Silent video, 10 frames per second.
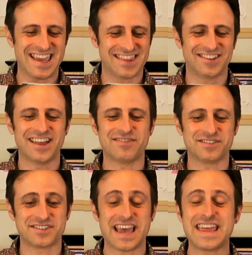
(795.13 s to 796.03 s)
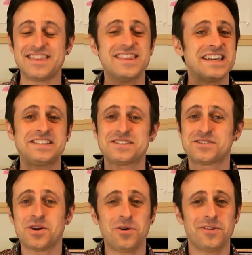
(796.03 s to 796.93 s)
in the levels, and it's
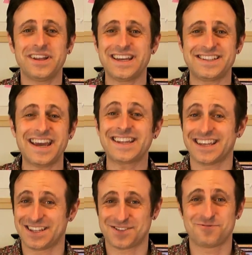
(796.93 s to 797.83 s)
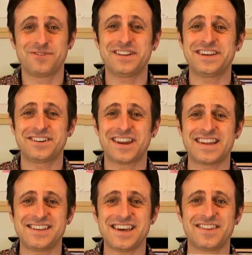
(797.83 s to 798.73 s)
totally addicting. It's a really good
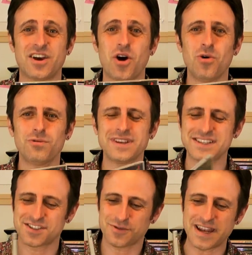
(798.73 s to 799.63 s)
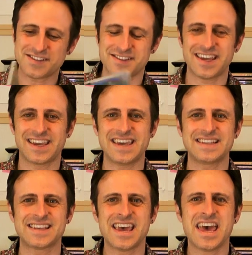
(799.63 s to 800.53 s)
idea. The only strange thing
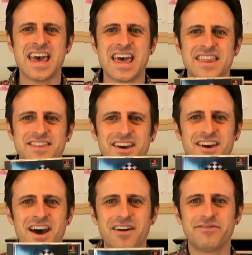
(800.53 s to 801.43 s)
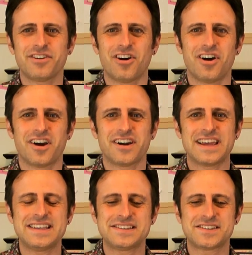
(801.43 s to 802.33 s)
is the cover art
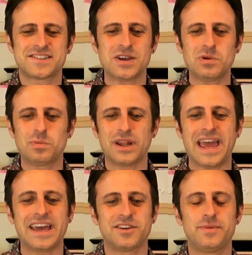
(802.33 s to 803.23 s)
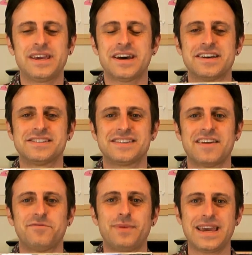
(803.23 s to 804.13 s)
is so bland because
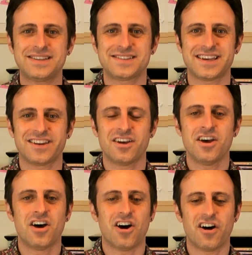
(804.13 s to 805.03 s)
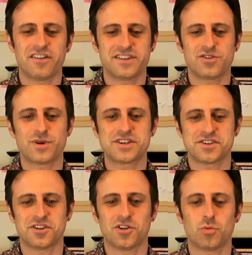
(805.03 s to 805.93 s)
they've based it on the
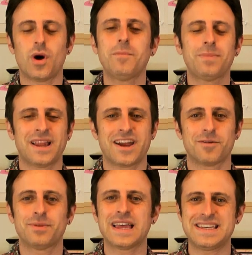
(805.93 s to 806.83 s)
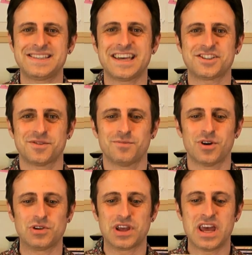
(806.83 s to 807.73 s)
original 1-player PlayStation
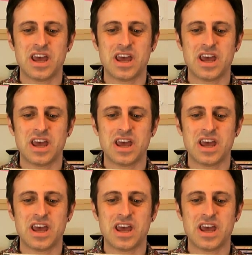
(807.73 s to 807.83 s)
mode,